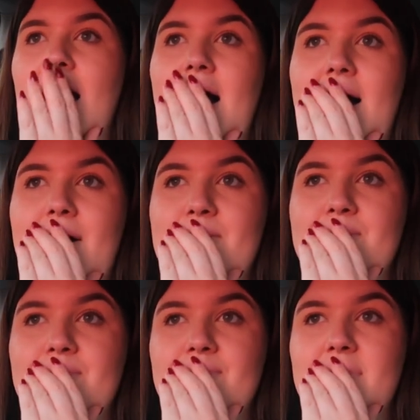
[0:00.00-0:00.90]

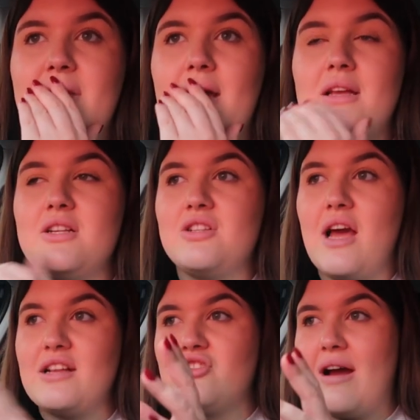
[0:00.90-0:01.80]

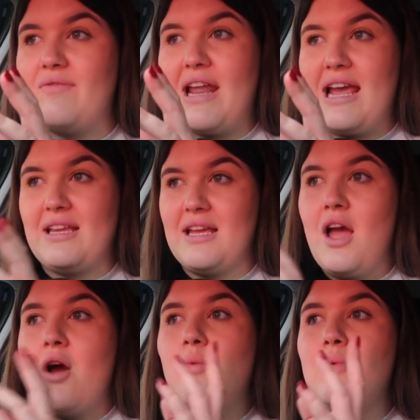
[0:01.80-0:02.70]
like traveling,
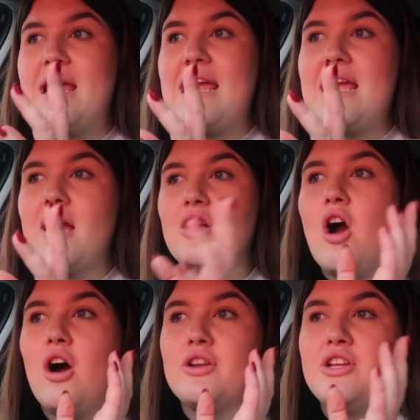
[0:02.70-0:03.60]
we
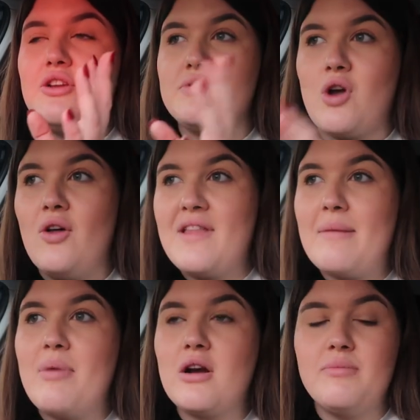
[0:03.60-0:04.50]
can't use on
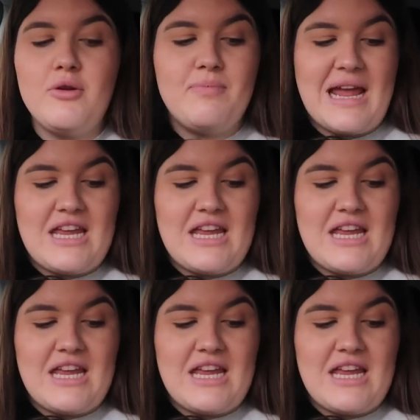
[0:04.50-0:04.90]
that Bugaboo B.